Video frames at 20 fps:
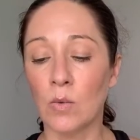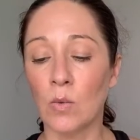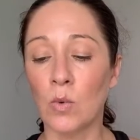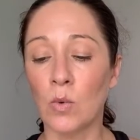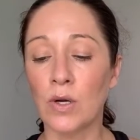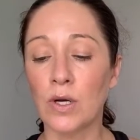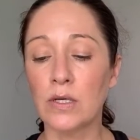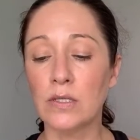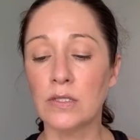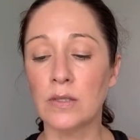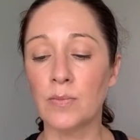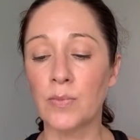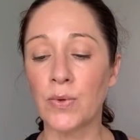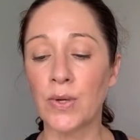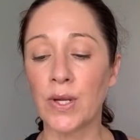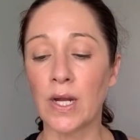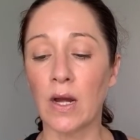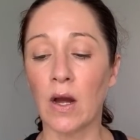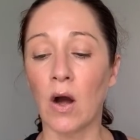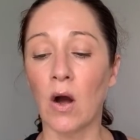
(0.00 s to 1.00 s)
work to
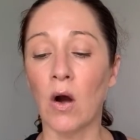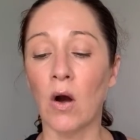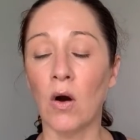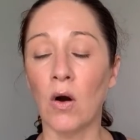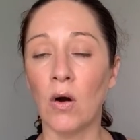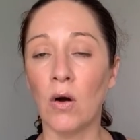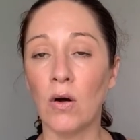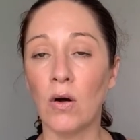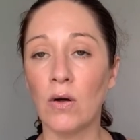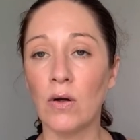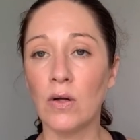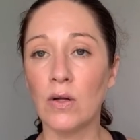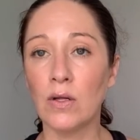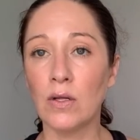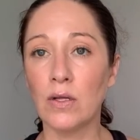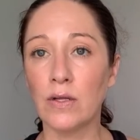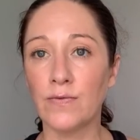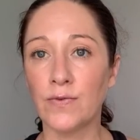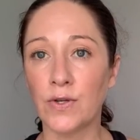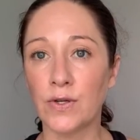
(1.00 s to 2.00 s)
bring
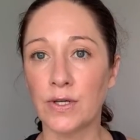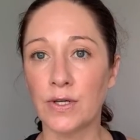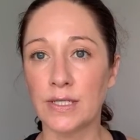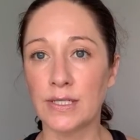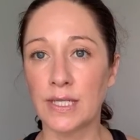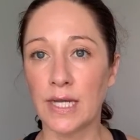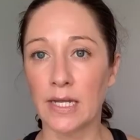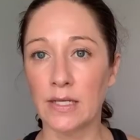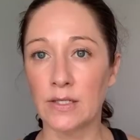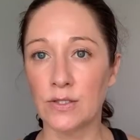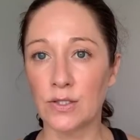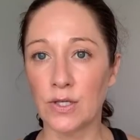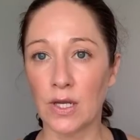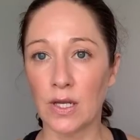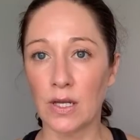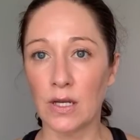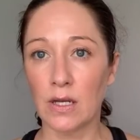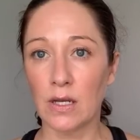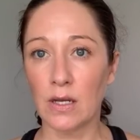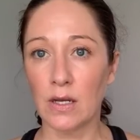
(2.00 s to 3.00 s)
all of your
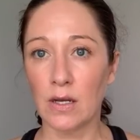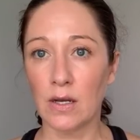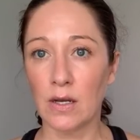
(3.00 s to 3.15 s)
attention,